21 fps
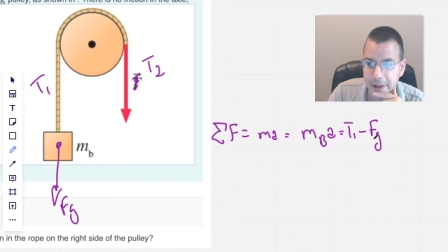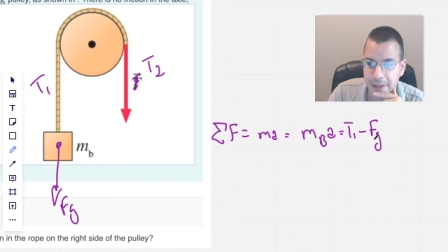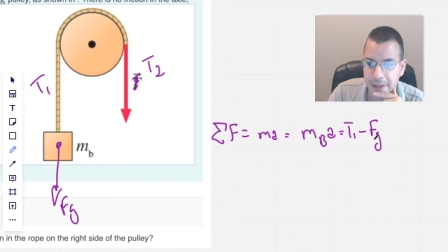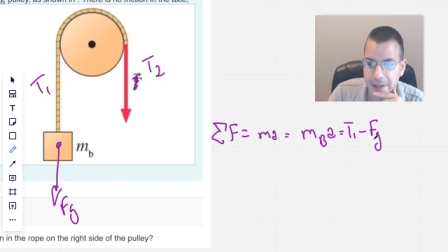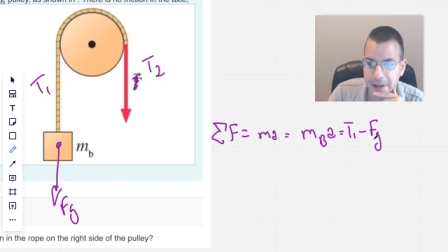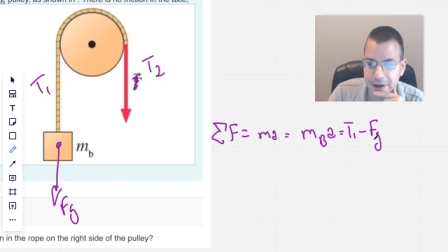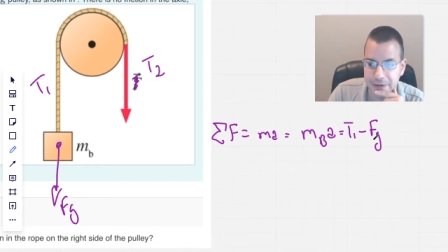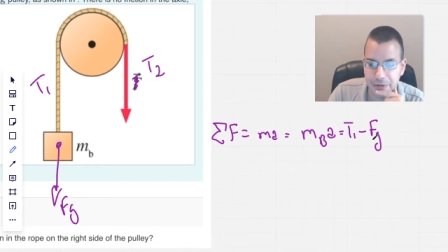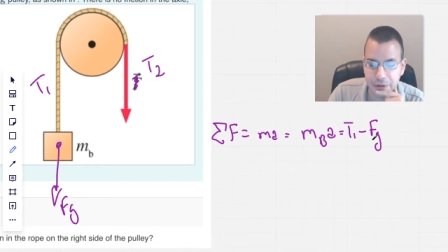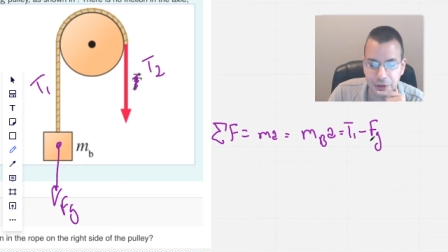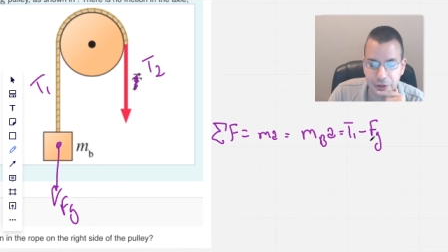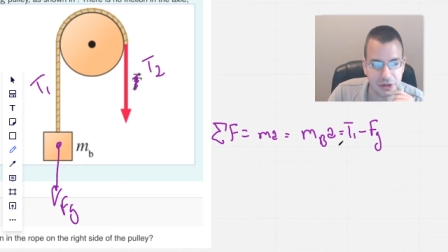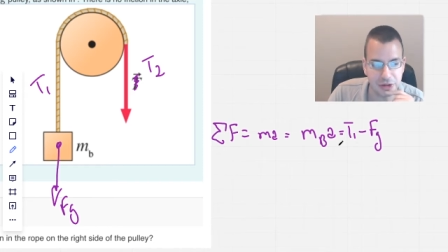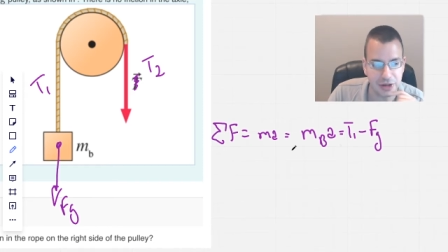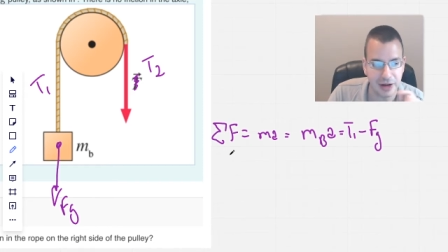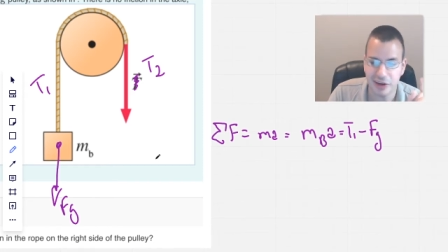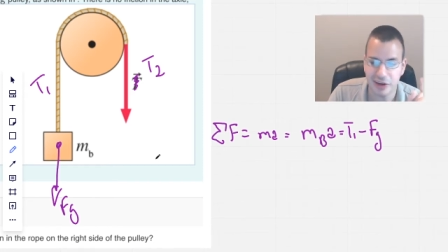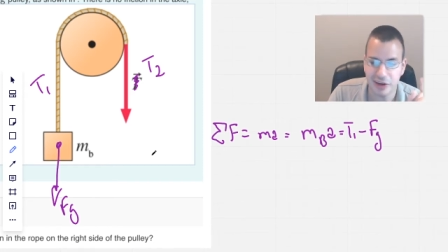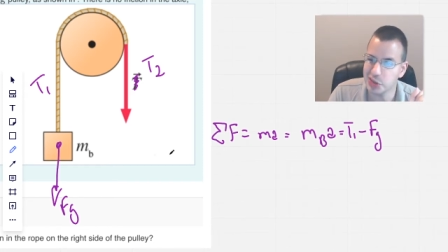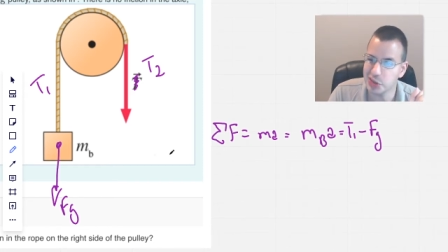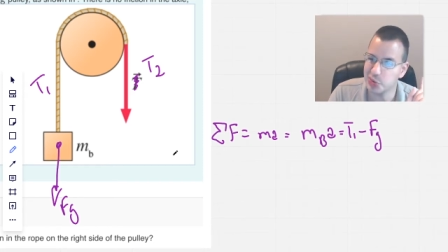than force
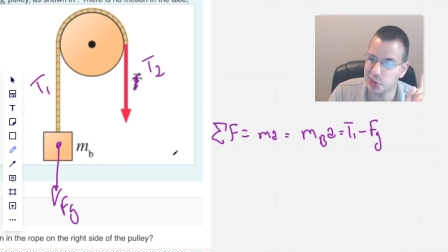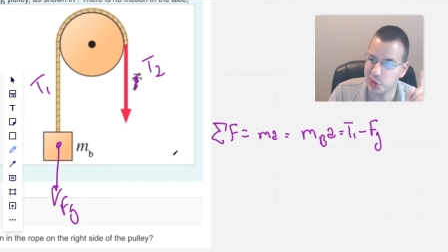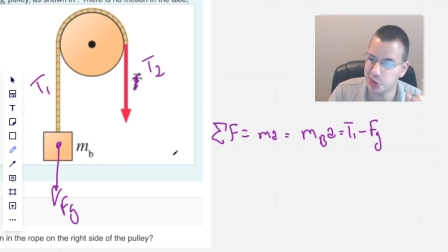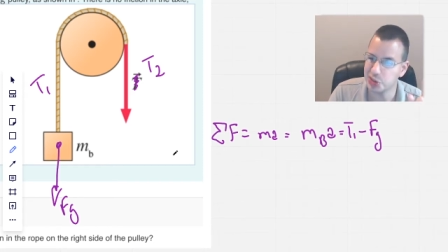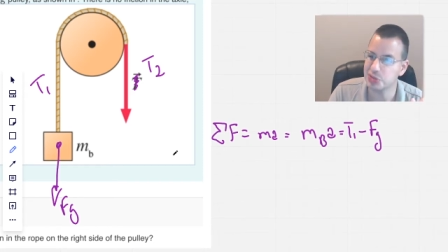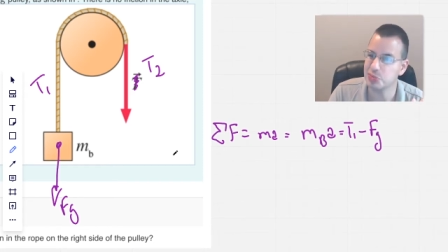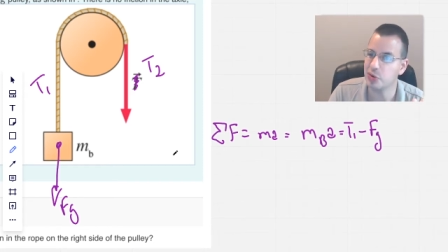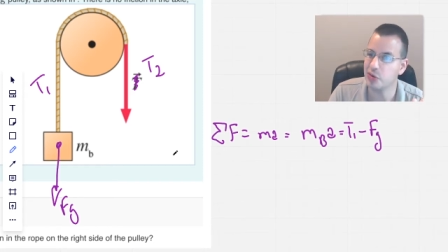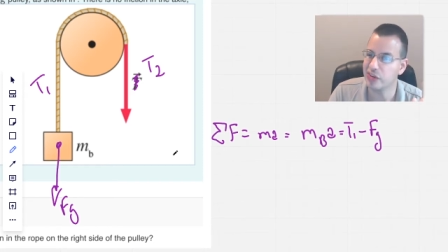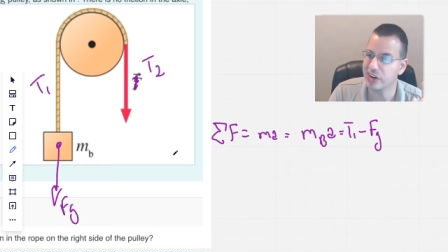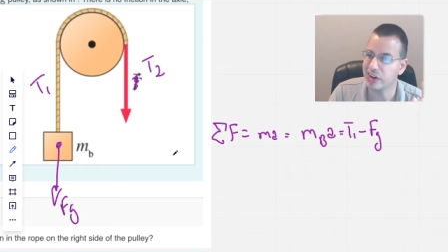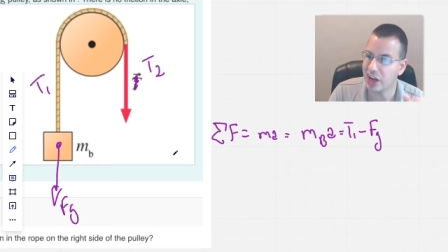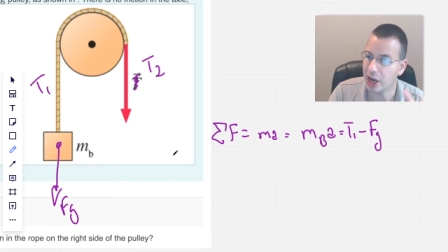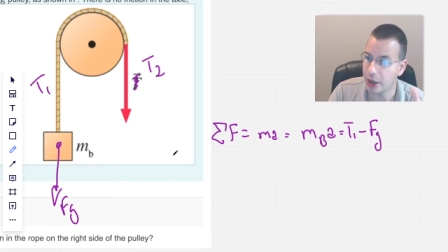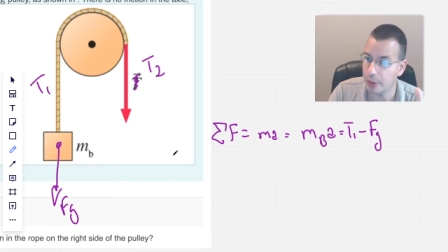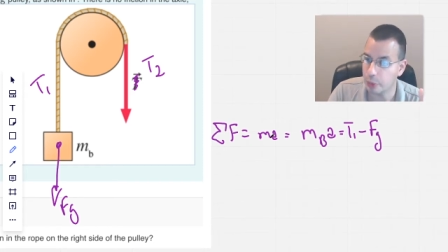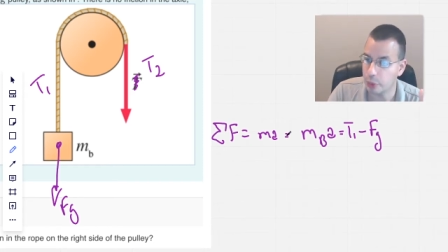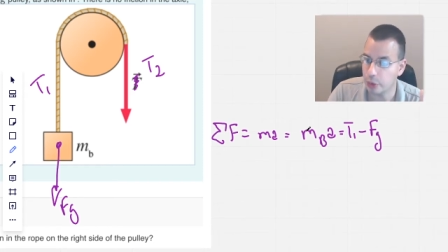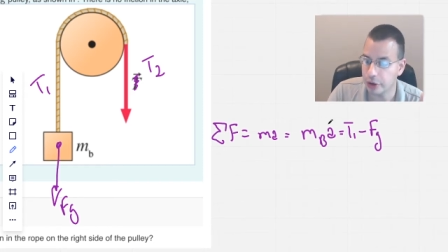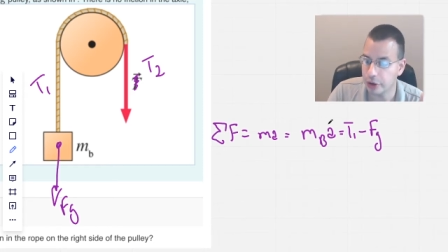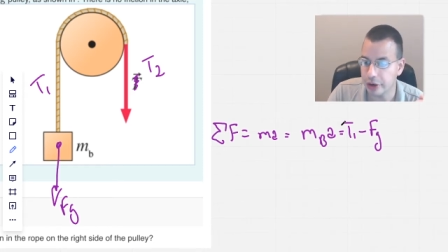gravity because we know it's moving
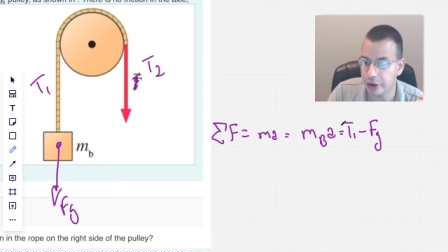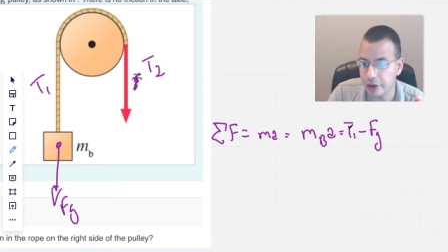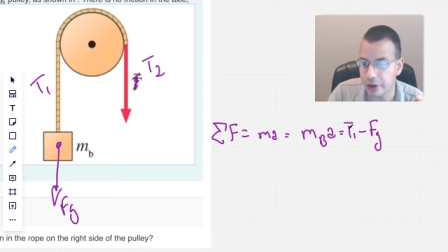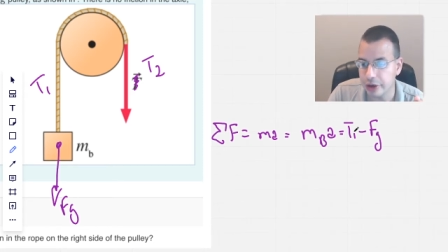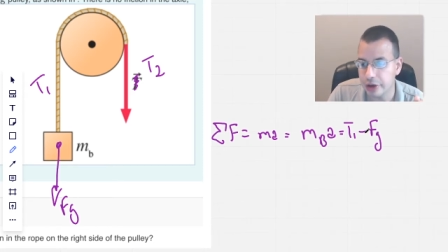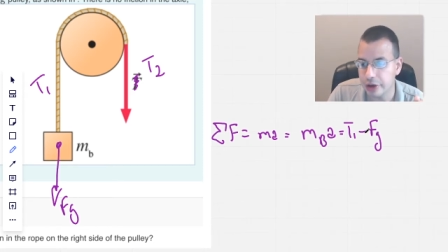upward.